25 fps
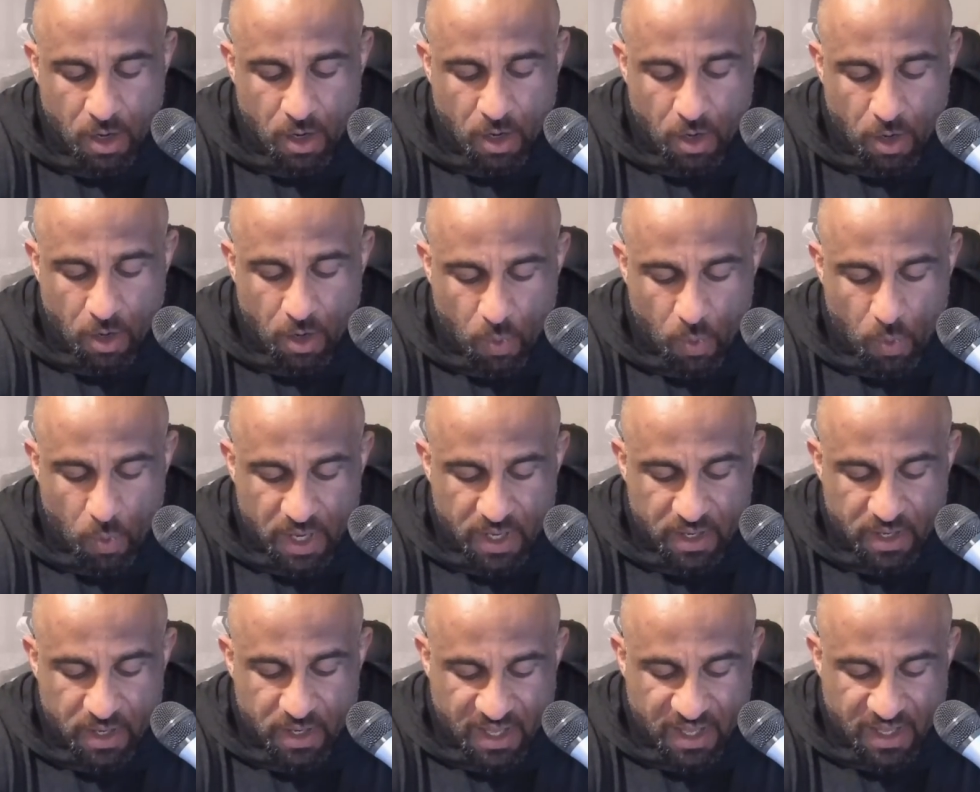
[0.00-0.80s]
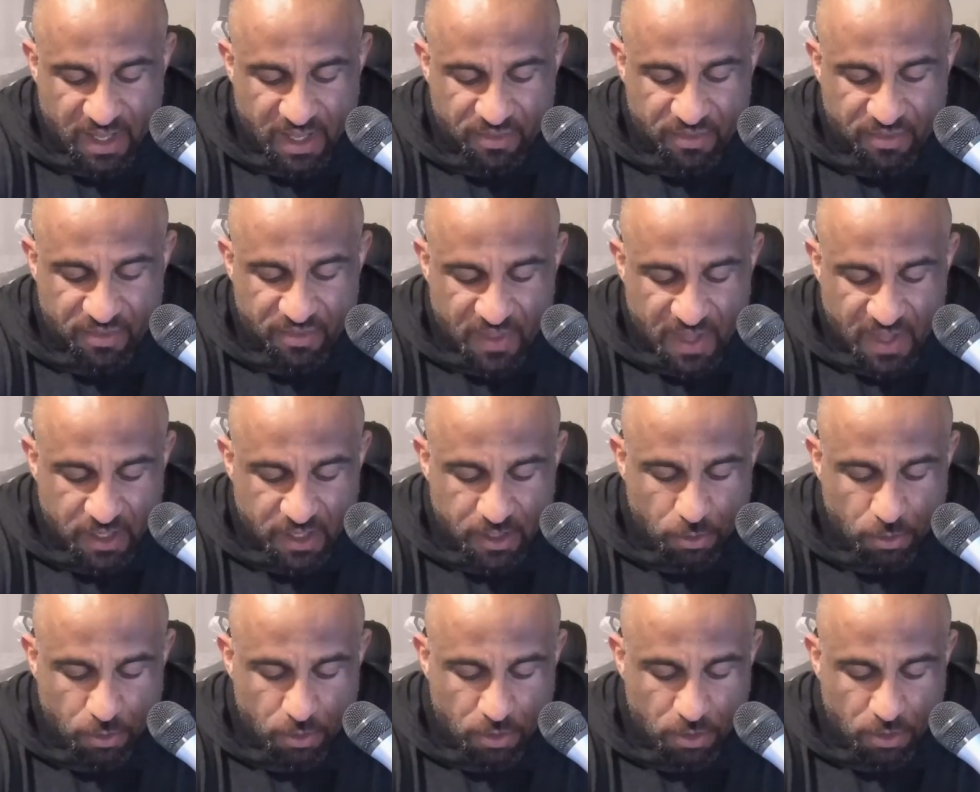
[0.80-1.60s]
or what they
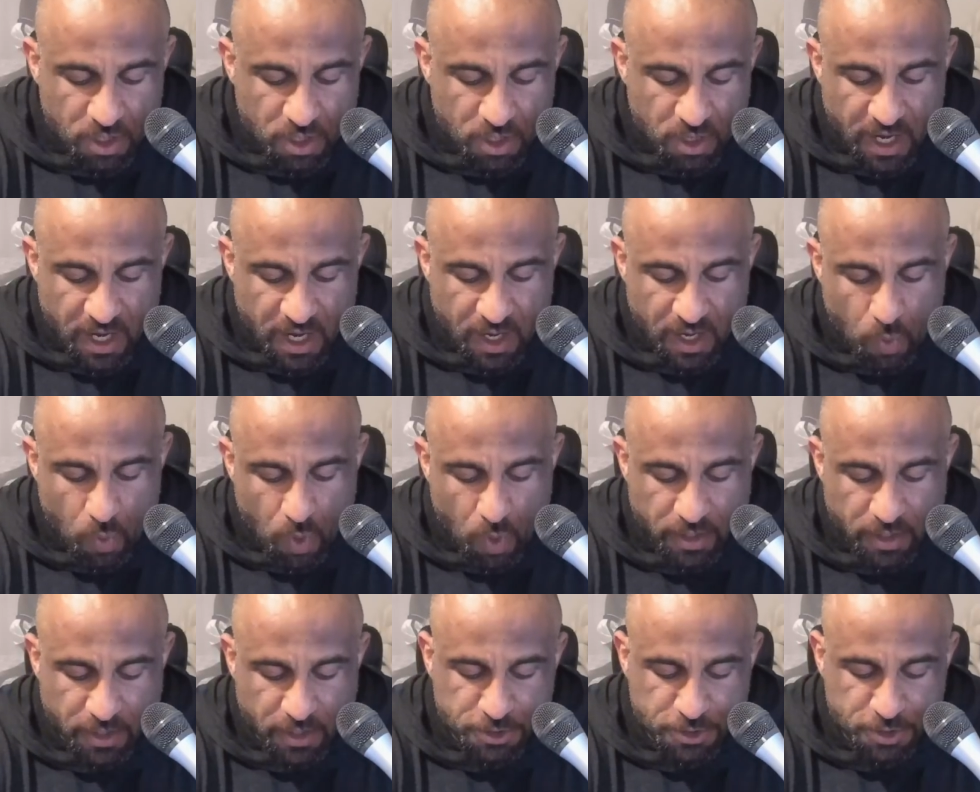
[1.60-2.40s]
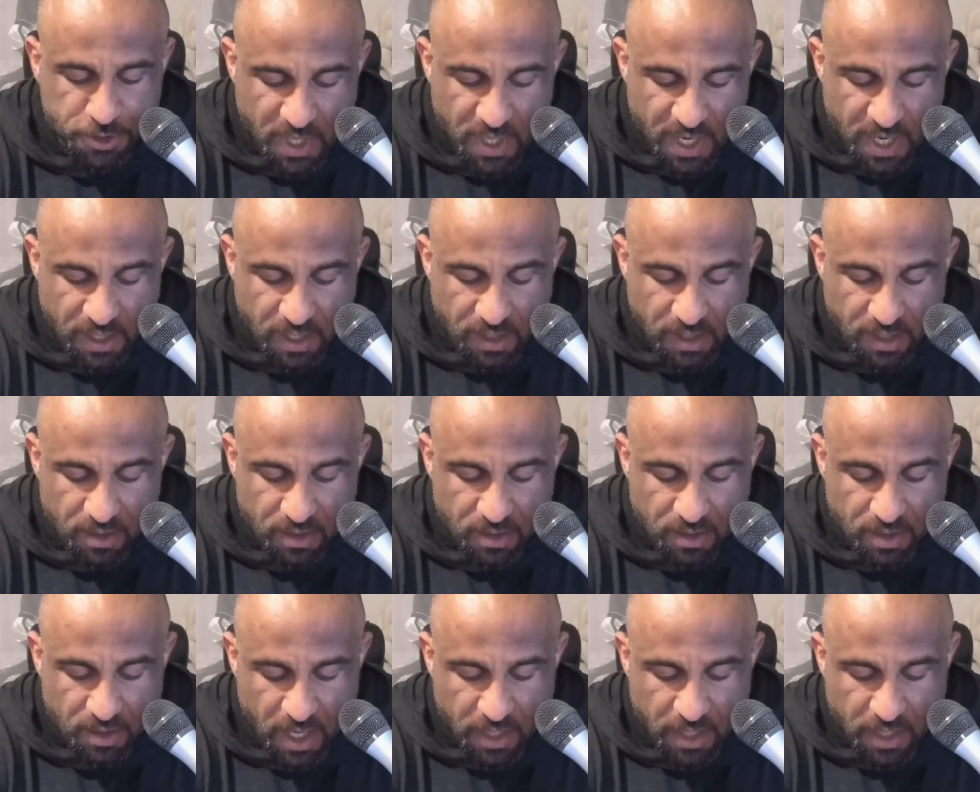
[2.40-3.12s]
think you look like while you train?